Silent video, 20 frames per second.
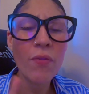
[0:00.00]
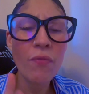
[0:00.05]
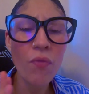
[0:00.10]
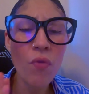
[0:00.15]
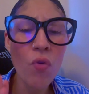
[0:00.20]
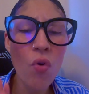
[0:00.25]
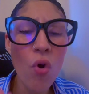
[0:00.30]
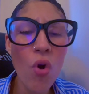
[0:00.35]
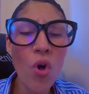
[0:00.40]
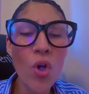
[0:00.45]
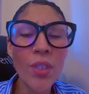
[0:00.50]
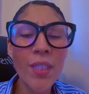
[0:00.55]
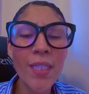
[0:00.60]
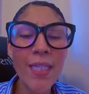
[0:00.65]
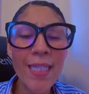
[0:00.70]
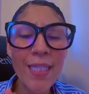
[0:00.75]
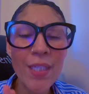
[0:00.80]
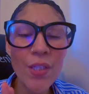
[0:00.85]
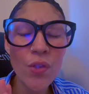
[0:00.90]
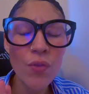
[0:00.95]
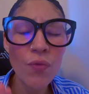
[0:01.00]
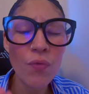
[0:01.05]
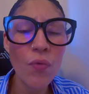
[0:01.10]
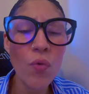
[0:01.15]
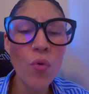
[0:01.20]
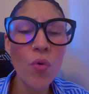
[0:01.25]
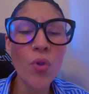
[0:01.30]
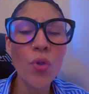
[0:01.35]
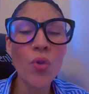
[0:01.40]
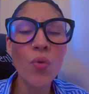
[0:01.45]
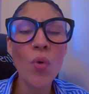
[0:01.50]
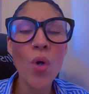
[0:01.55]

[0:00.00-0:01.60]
And if God is for